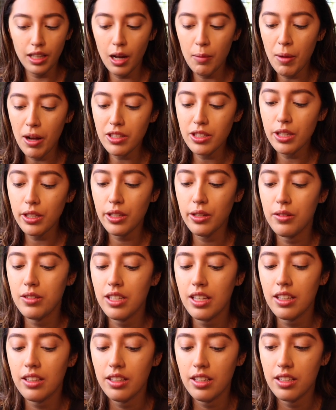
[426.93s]
I'm also
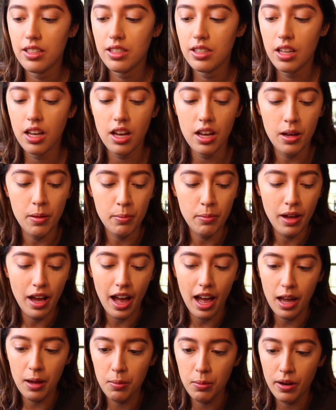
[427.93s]
using this
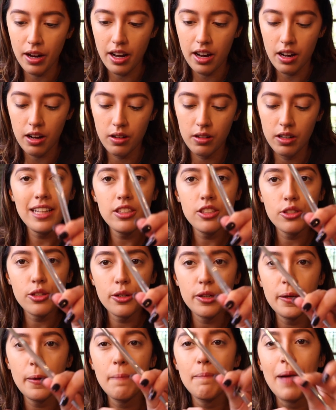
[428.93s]
eyebrow
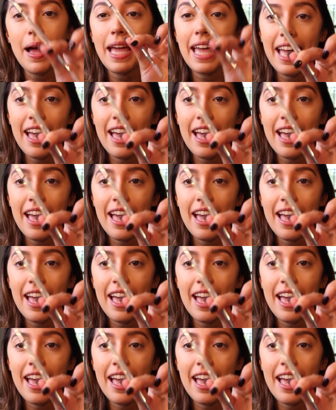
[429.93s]
pencil by